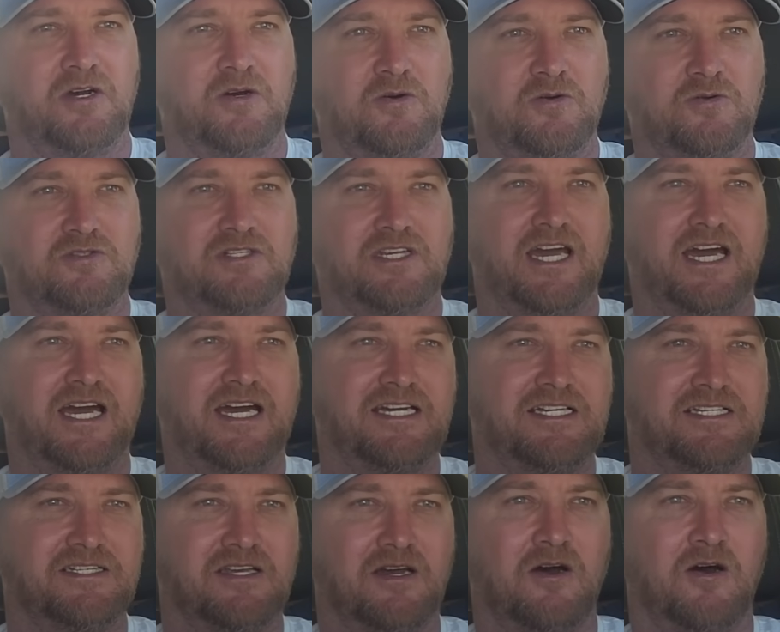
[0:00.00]
goals,
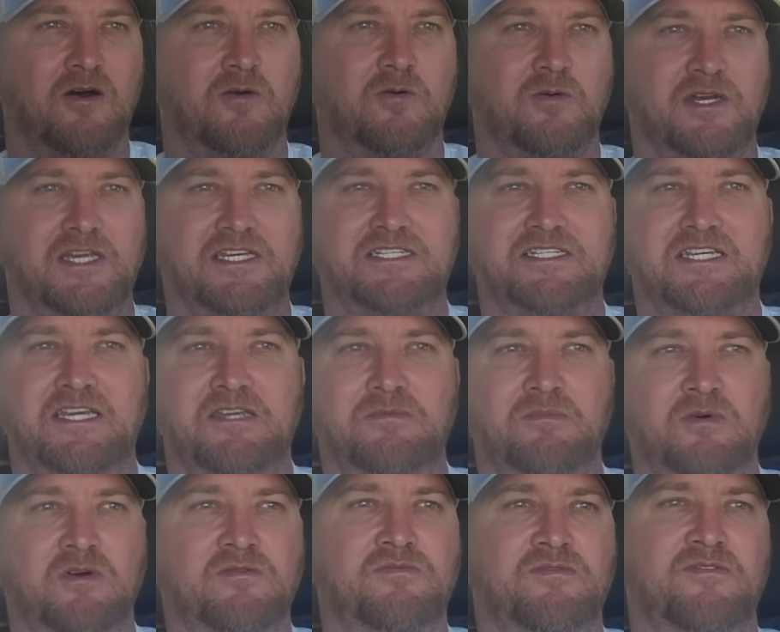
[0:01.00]
guys. Always keep
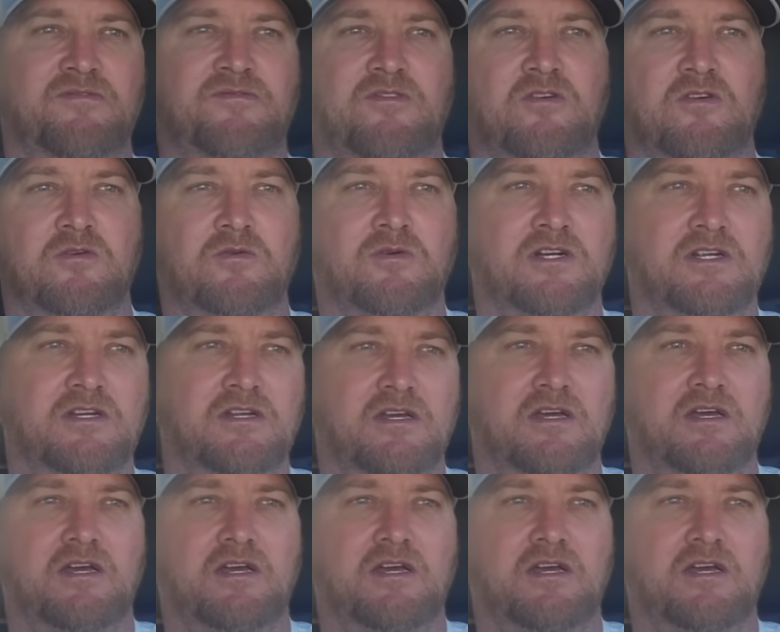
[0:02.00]
moving forward.